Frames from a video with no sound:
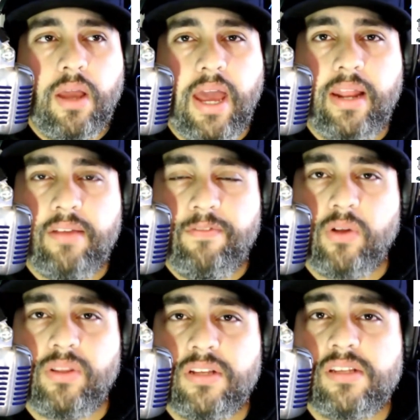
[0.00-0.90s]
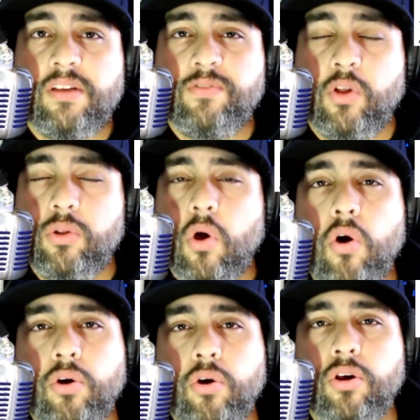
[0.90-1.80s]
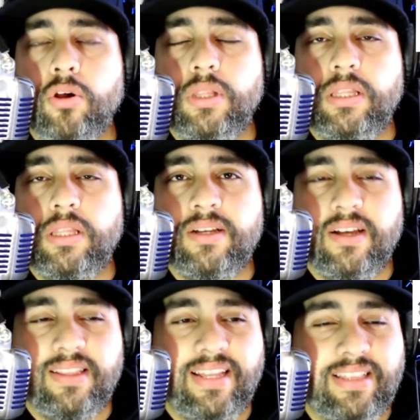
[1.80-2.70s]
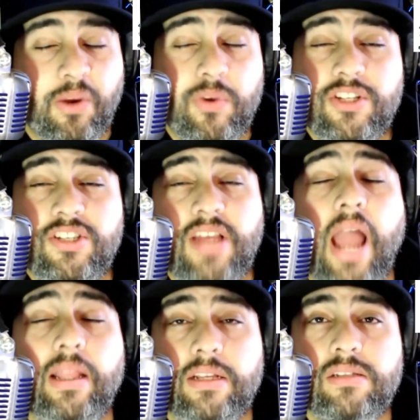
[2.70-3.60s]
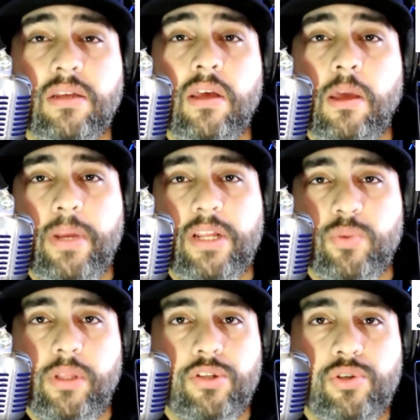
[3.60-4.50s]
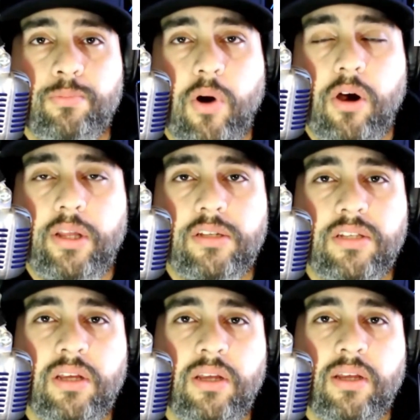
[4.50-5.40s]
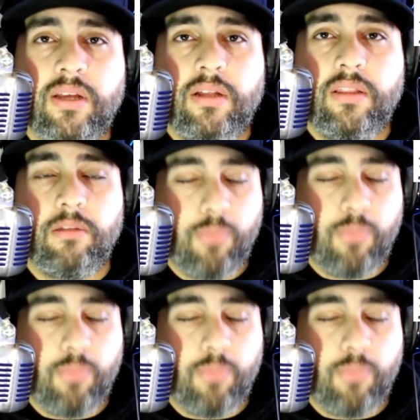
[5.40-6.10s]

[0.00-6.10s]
And it felt as if the longer that there was silence between the two parties, the more